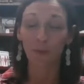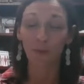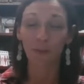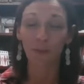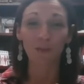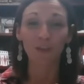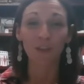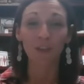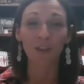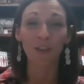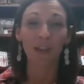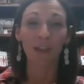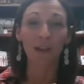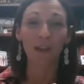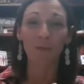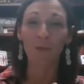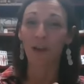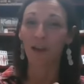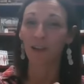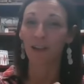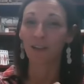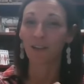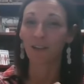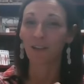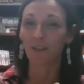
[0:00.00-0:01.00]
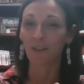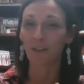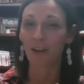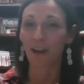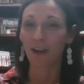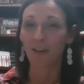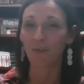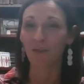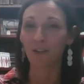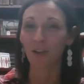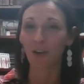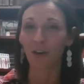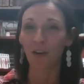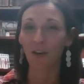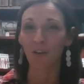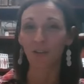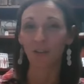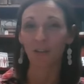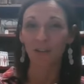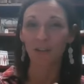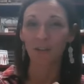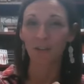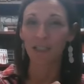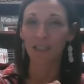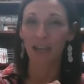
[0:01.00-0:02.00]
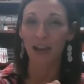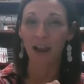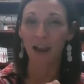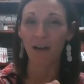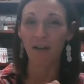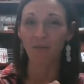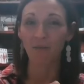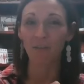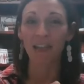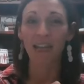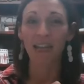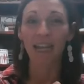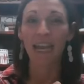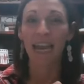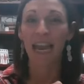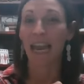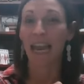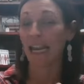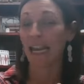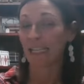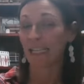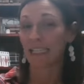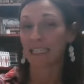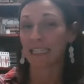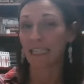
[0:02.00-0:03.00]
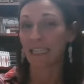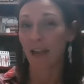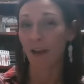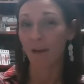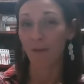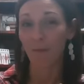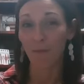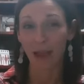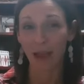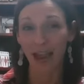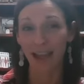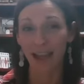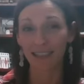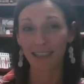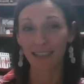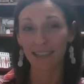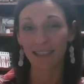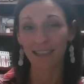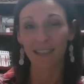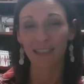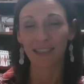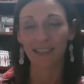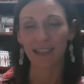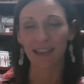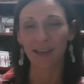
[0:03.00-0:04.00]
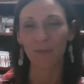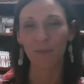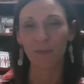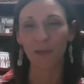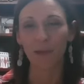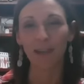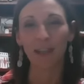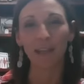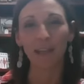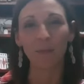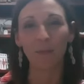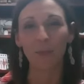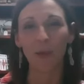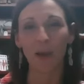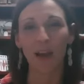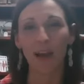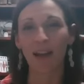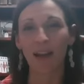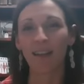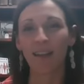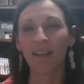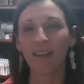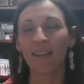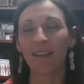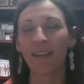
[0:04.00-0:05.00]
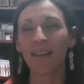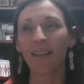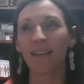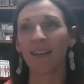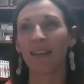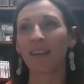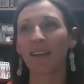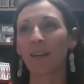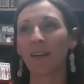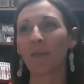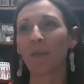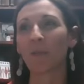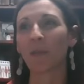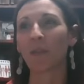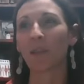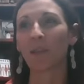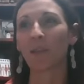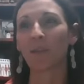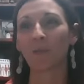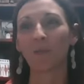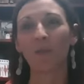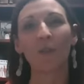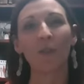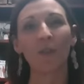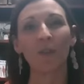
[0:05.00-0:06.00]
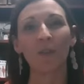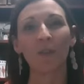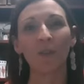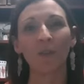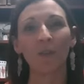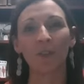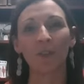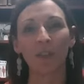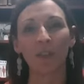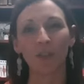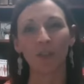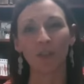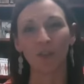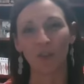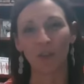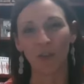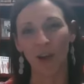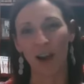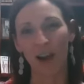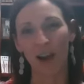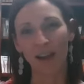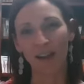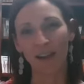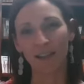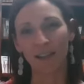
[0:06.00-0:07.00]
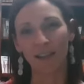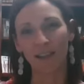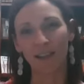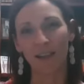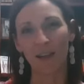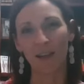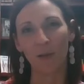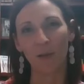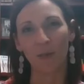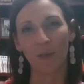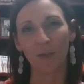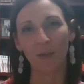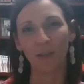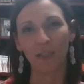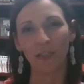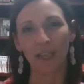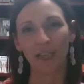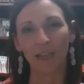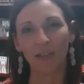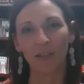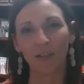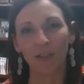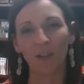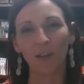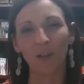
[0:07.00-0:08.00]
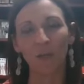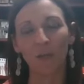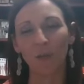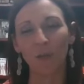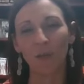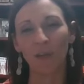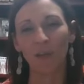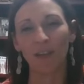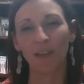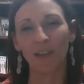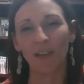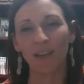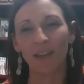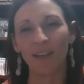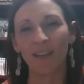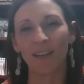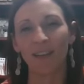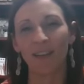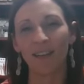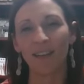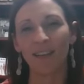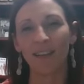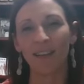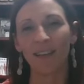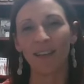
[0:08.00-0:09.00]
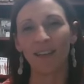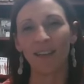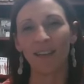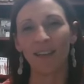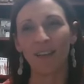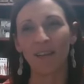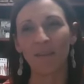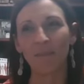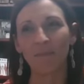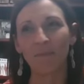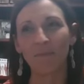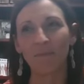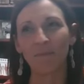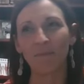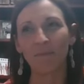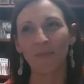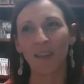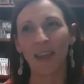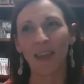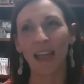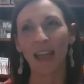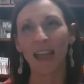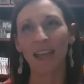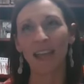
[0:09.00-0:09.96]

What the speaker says: 4th of July walking around our little town, handing out masks that we had bought in order to try to help protect our community. And